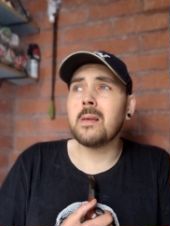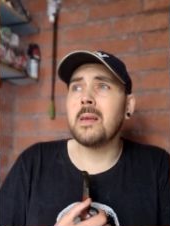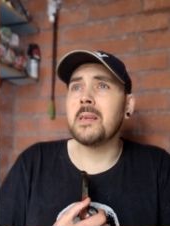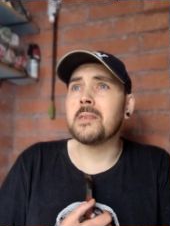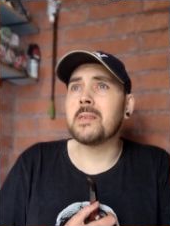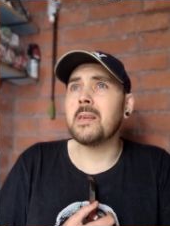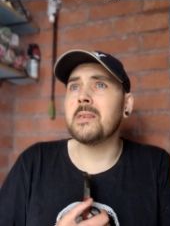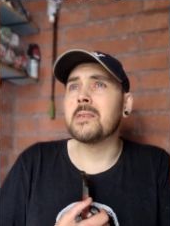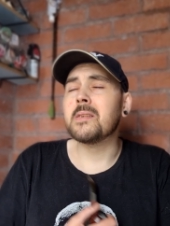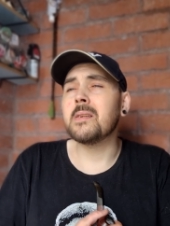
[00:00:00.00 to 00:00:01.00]
It's,
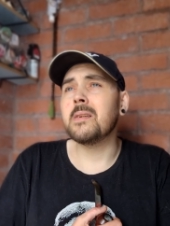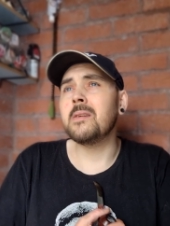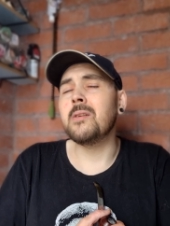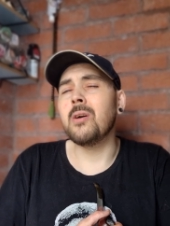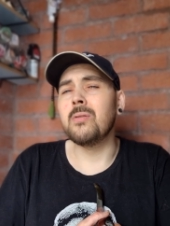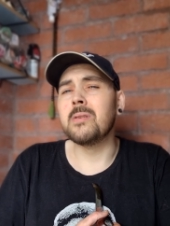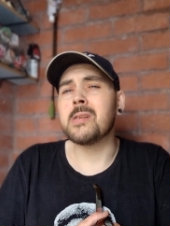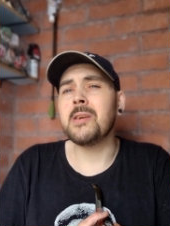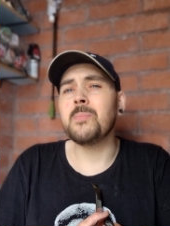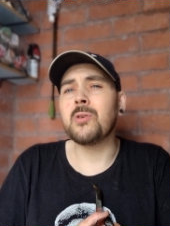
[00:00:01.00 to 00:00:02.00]
it's, you know,
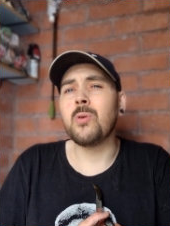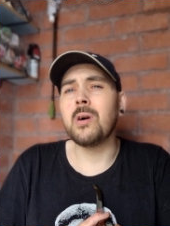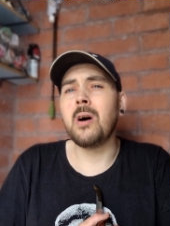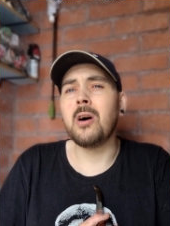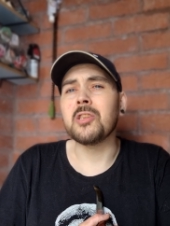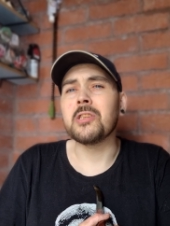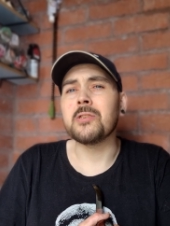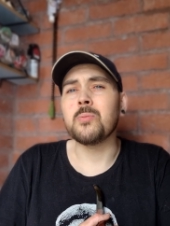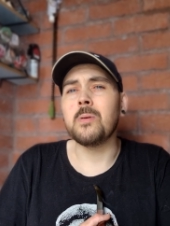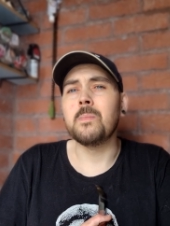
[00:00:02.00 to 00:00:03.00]
it's hit me quite hard,
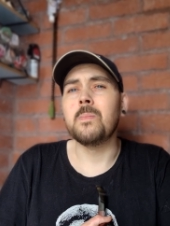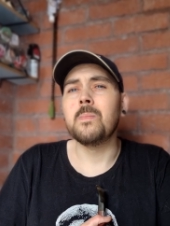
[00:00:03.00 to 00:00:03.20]
this one.